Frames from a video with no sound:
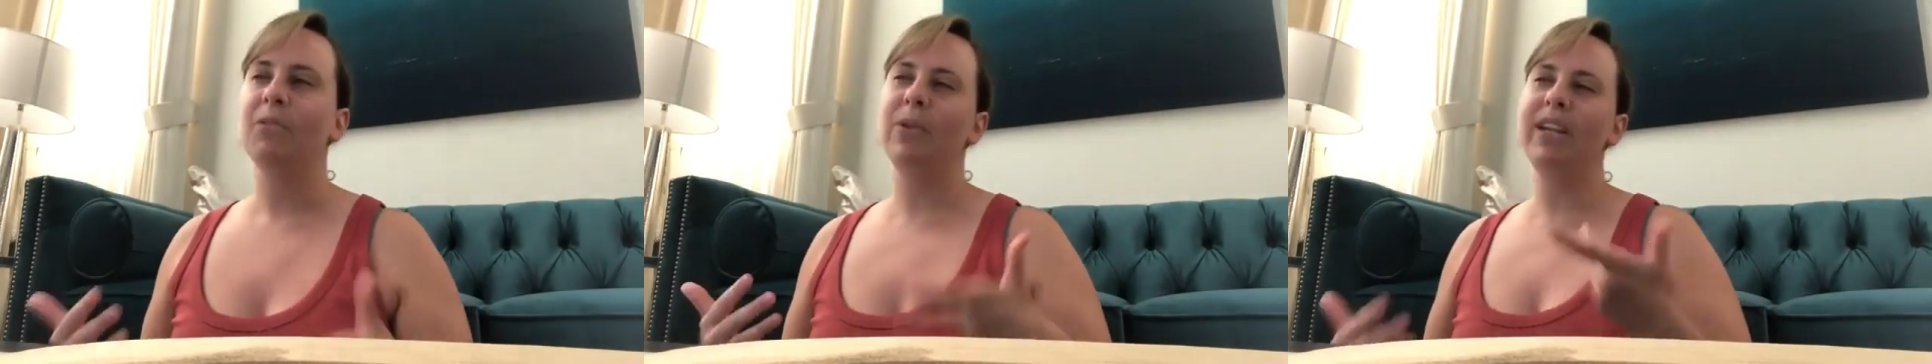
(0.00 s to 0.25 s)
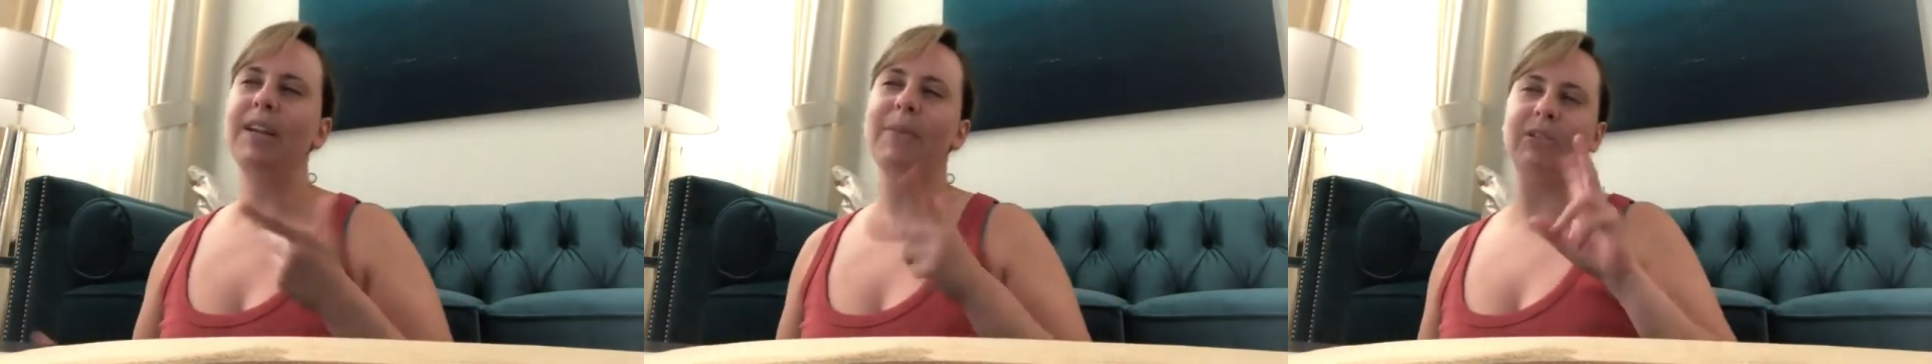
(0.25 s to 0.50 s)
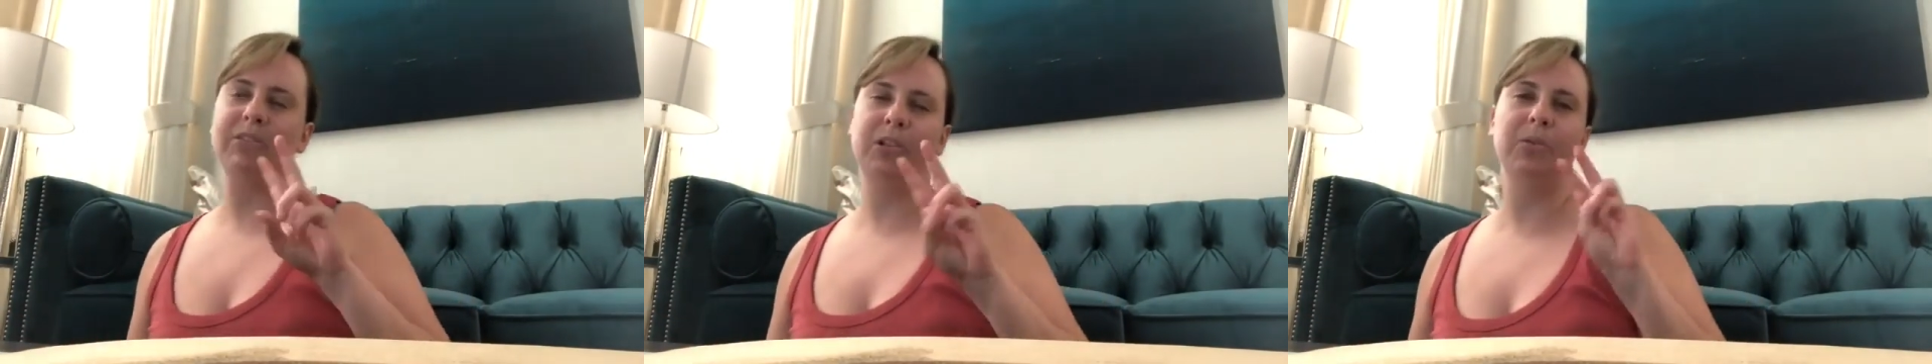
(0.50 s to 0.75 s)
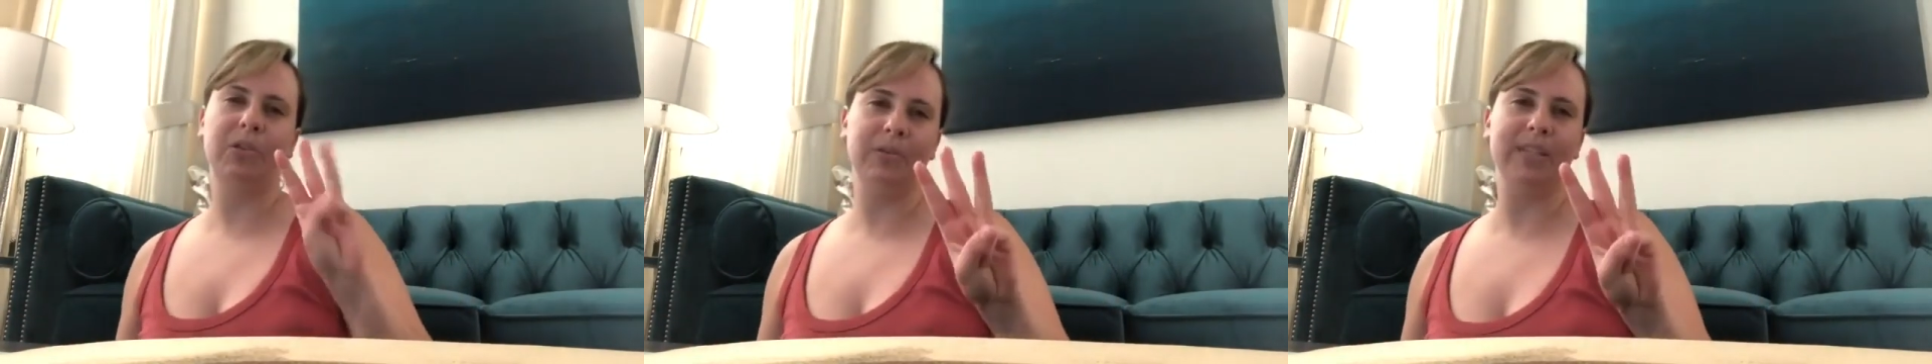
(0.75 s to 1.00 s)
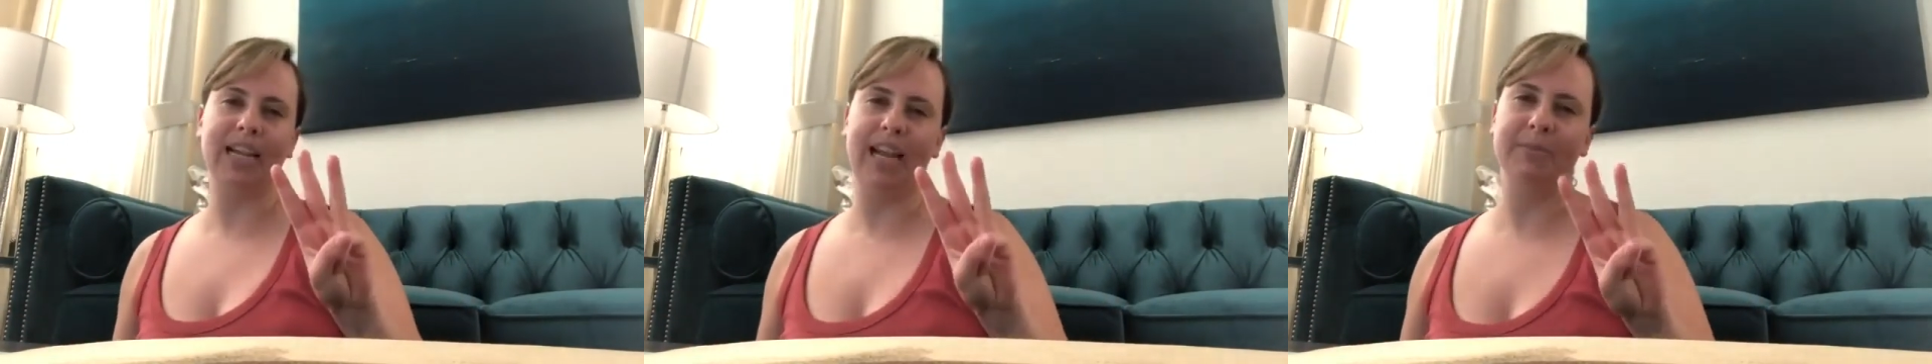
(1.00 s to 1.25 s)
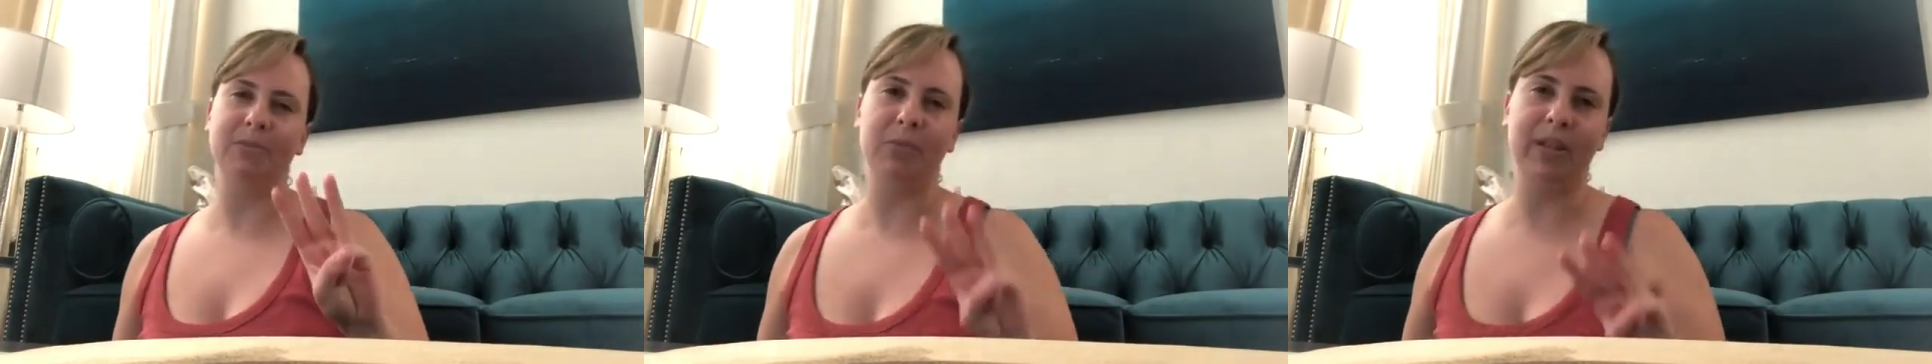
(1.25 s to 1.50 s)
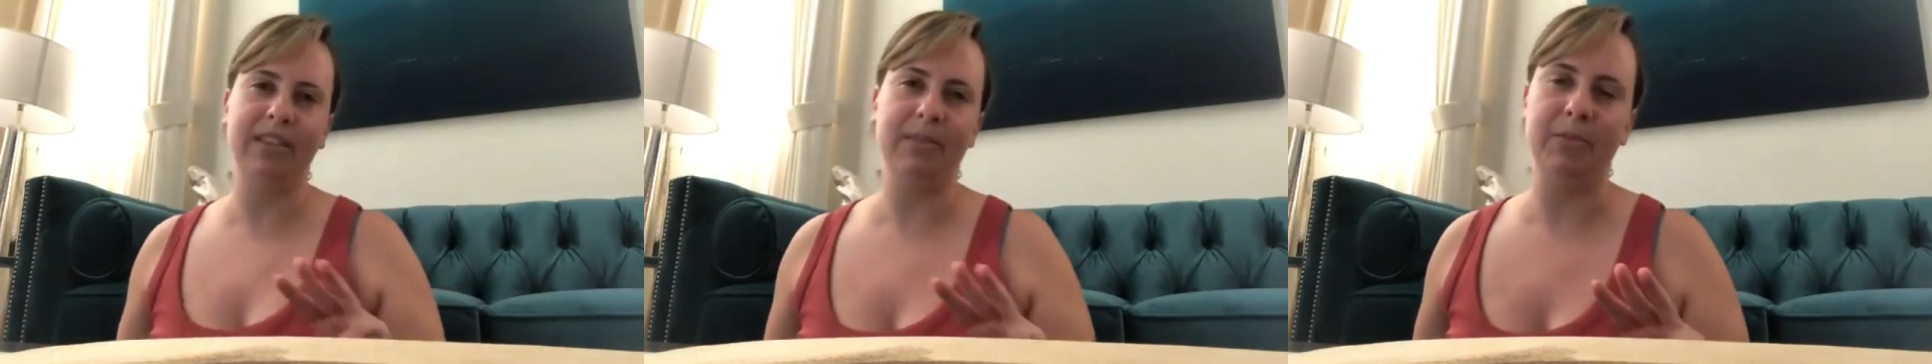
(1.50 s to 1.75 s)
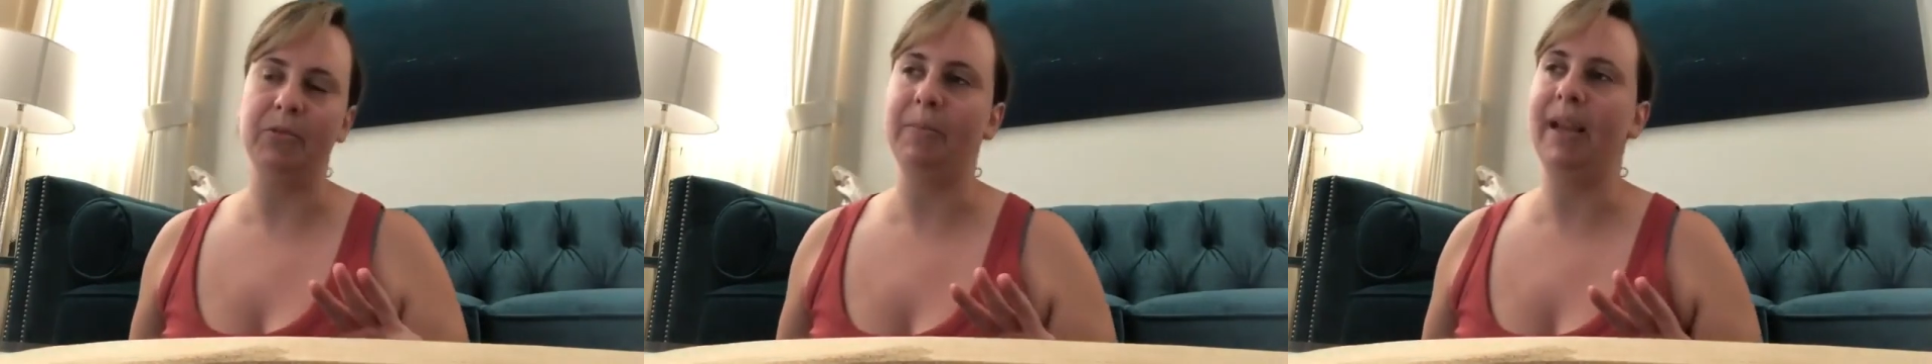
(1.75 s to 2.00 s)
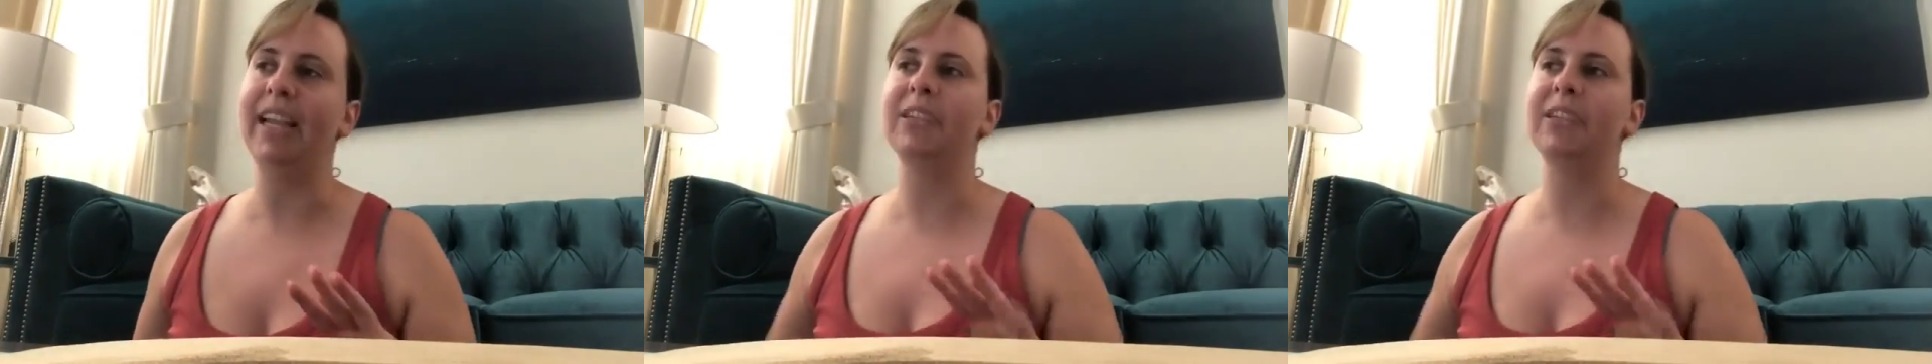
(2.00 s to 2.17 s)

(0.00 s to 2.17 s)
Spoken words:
read it about 2 or 3 times with the movement,